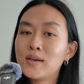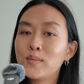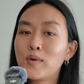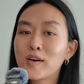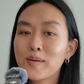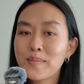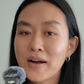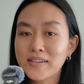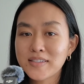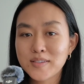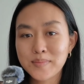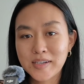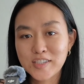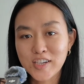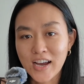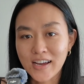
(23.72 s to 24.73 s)
Welcome back to
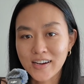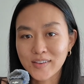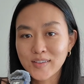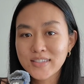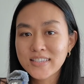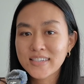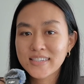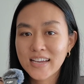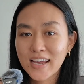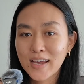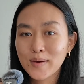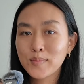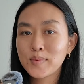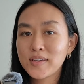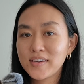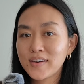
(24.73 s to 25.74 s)
my channel. Today
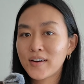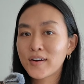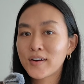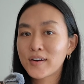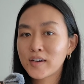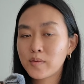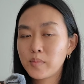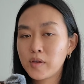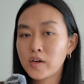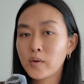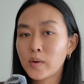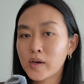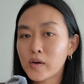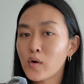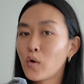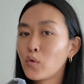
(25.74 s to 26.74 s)
we are going to be
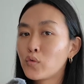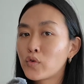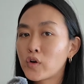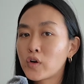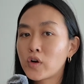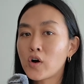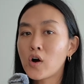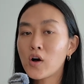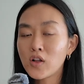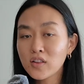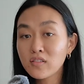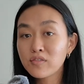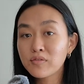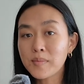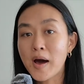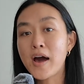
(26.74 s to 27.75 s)
going over all
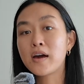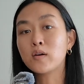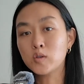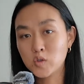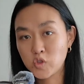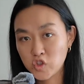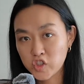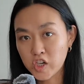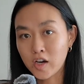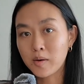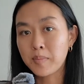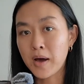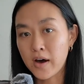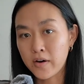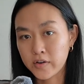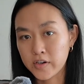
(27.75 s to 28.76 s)
of my houjicha
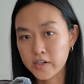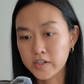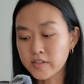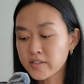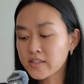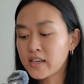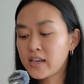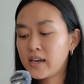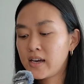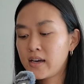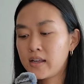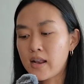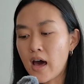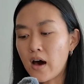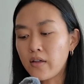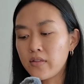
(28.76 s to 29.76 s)
powders.
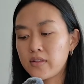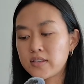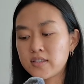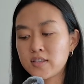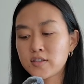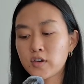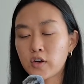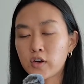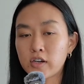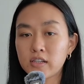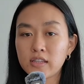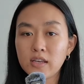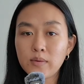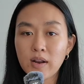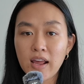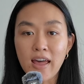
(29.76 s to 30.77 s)
Now this is
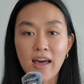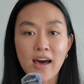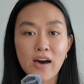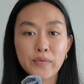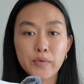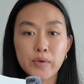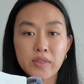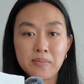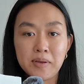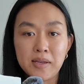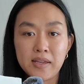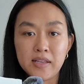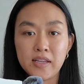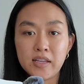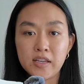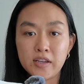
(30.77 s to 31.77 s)
currently what I have with me
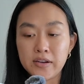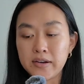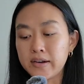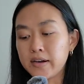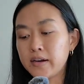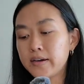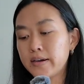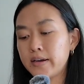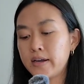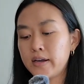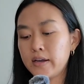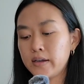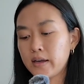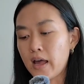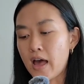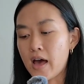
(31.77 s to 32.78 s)
in here,
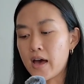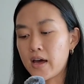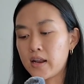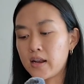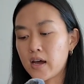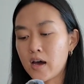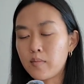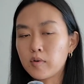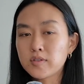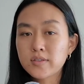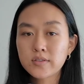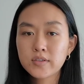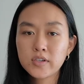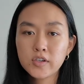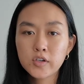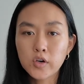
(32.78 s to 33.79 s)
and I'm
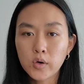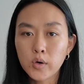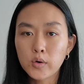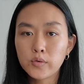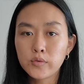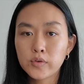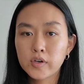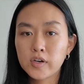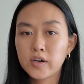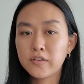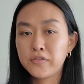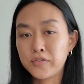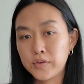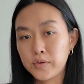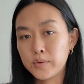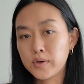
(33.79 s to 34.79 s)
also going to go over a
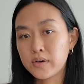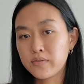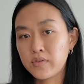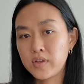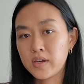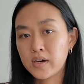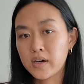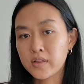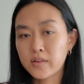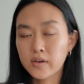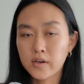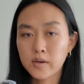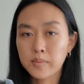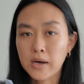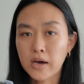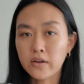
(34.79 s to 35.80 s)
few of the
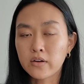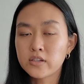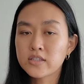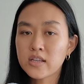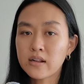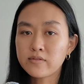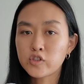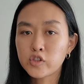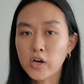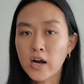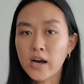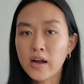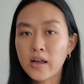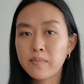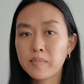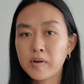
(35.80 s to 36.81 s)
other powders that I've
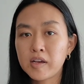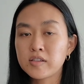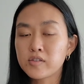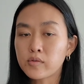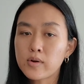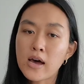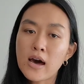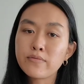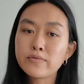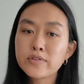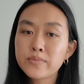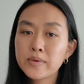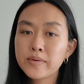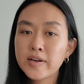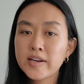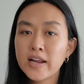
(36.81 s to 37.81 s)
tried but I don't have with
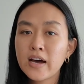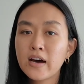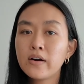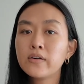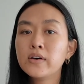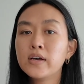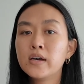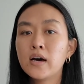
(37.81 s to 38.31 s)
me right now